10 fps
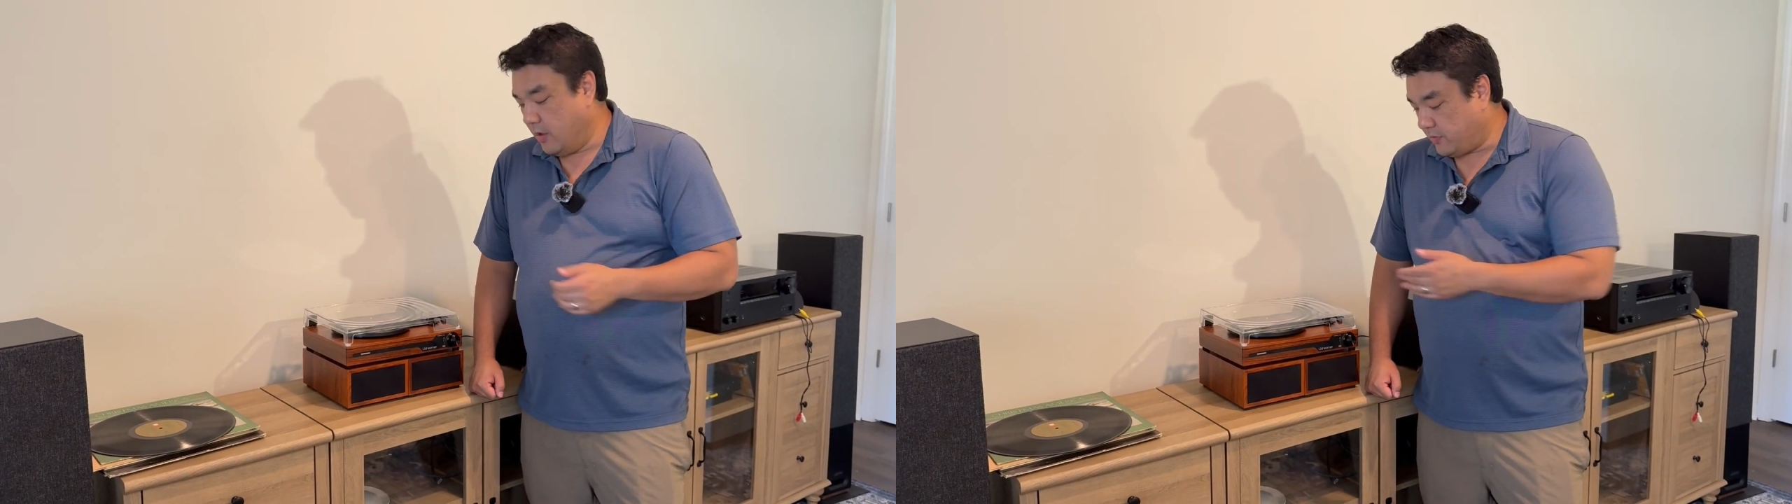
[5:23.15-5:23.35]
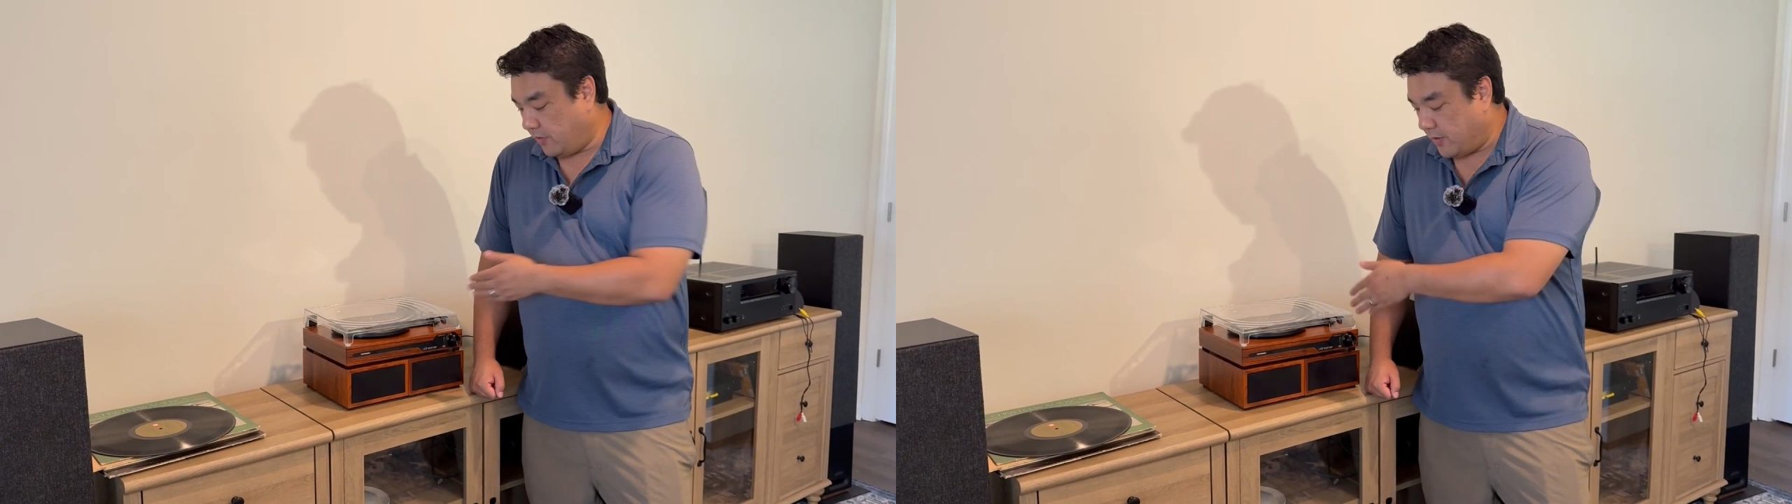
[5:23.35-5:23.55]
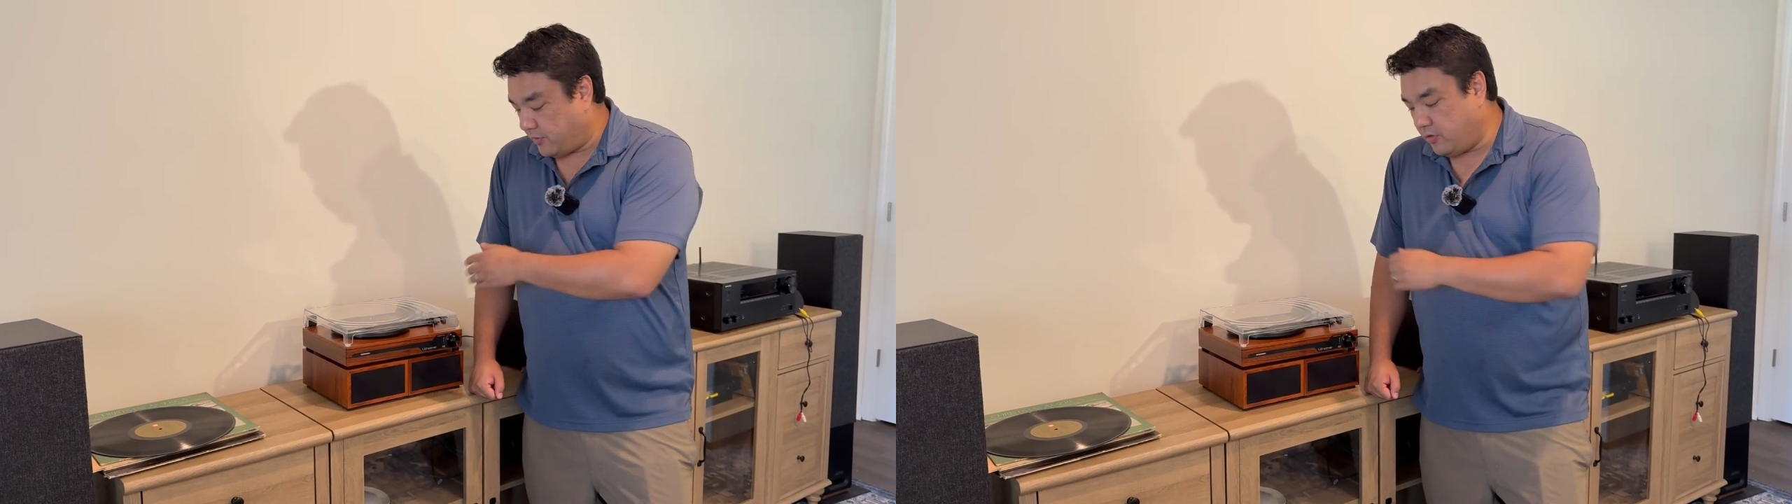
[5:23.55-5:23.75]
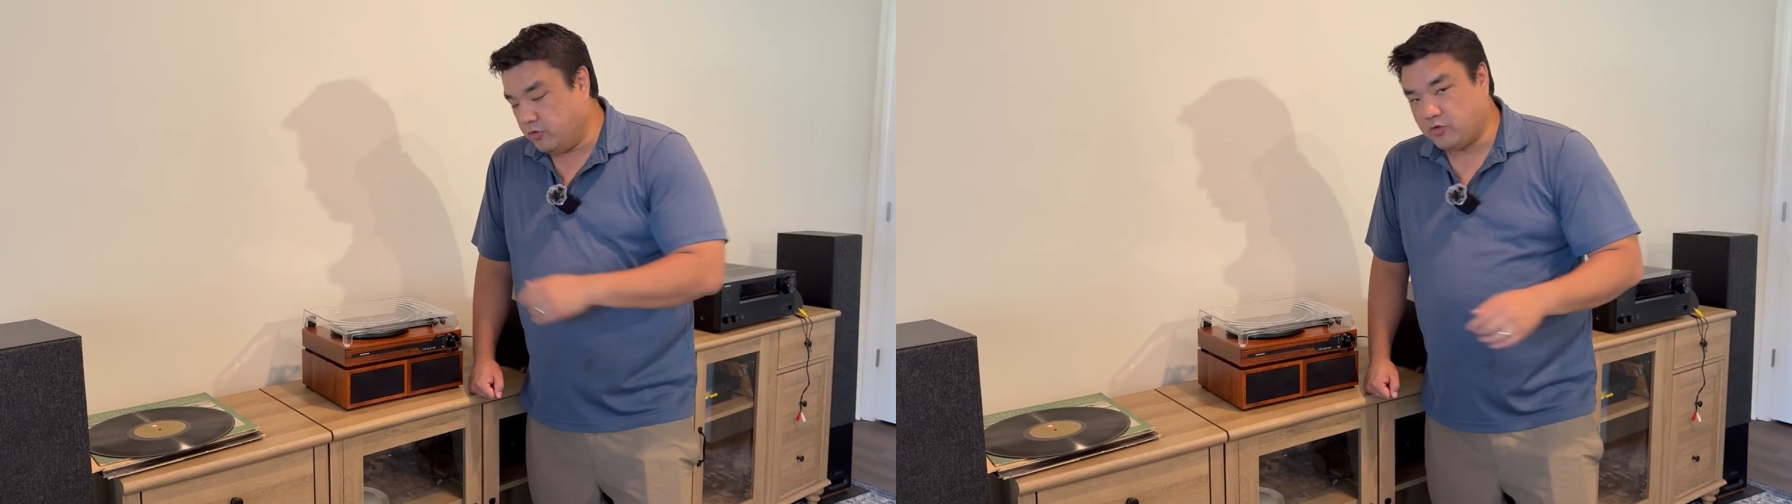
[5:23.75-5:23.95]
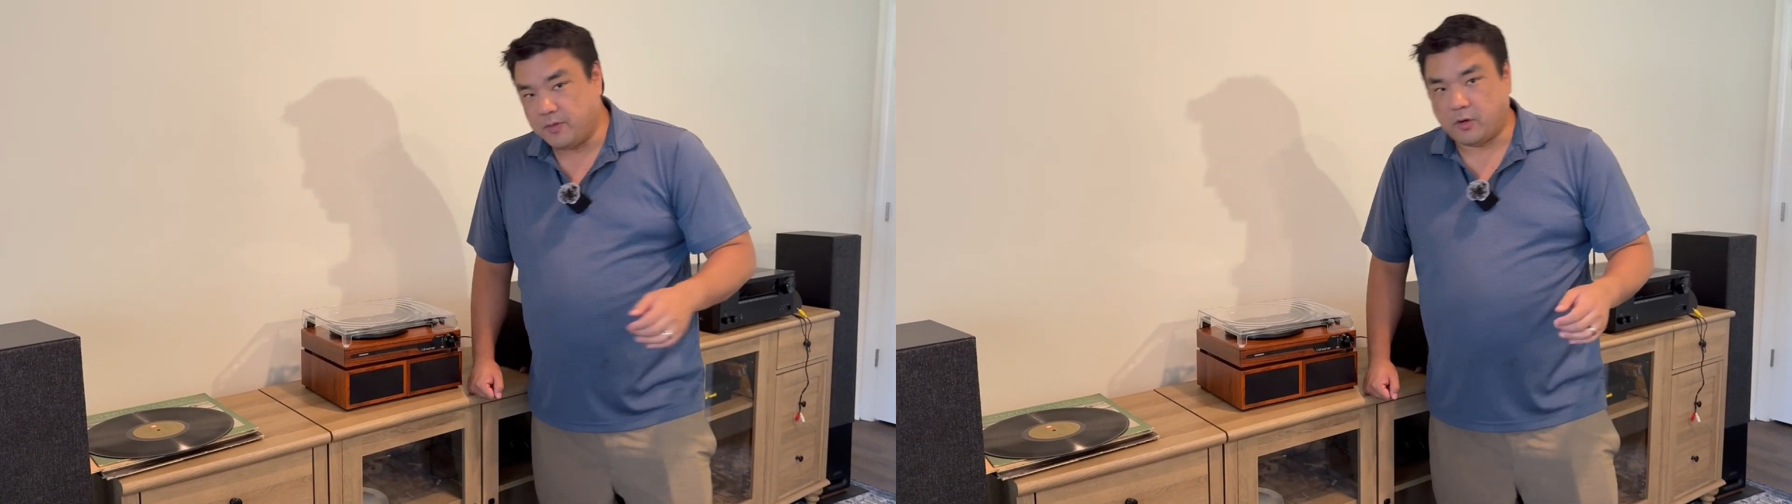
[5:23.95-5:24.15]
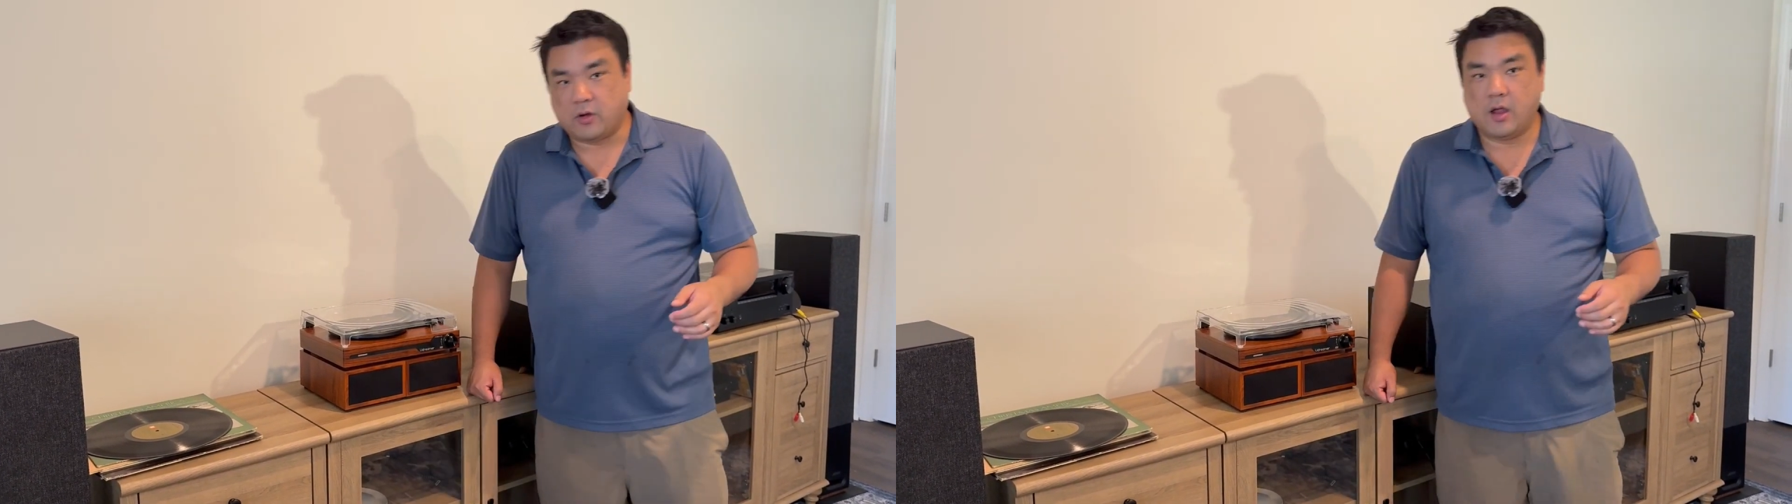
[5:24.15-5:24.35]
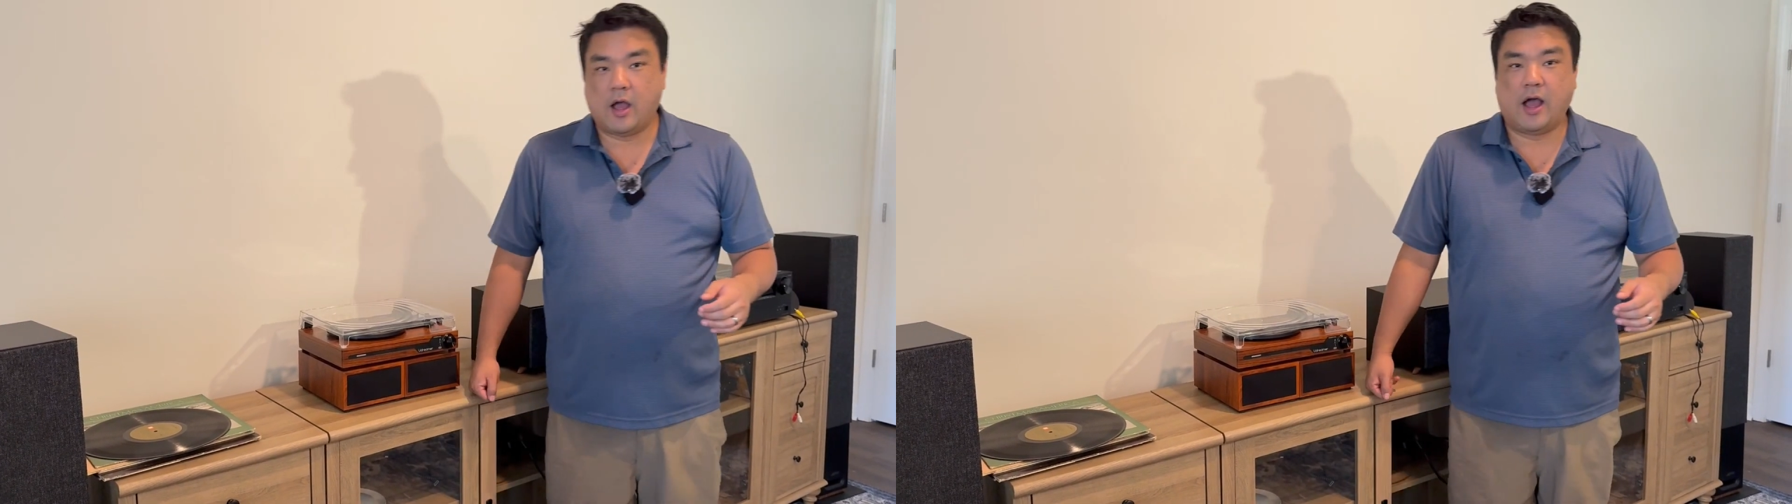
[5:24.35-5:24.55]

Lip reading: So that's the U-Dreamer